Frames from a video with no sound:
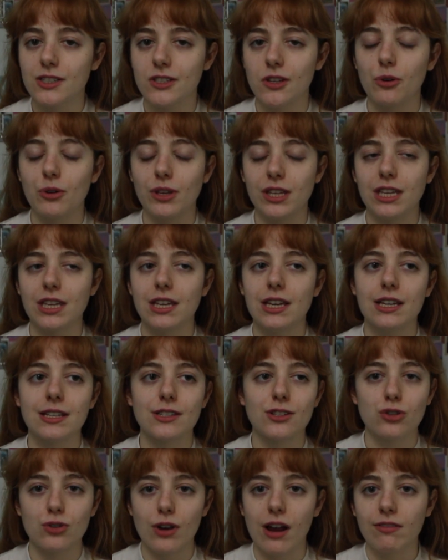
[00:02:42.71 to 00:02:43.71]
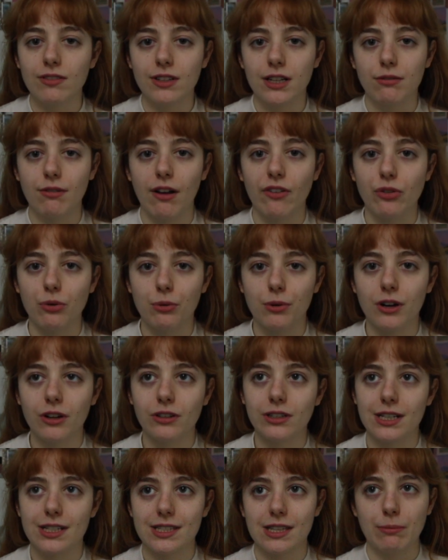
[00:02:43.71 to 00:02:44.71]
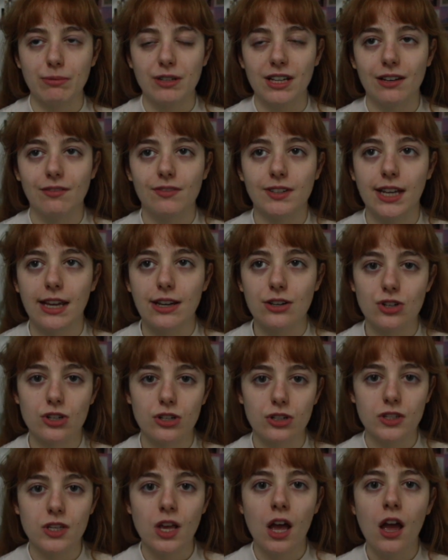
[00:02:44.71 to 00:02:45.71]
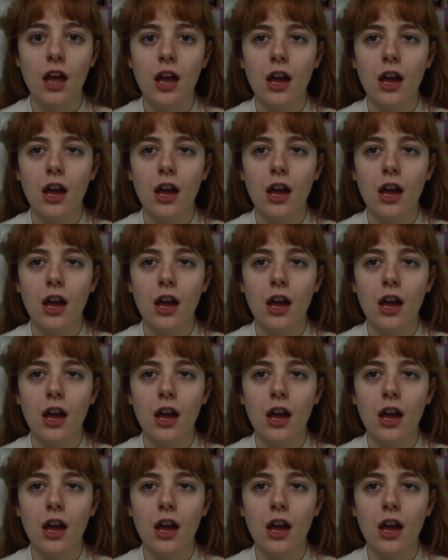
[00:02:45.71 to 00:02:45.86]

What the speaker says: so he is traveling around the world accepting invitations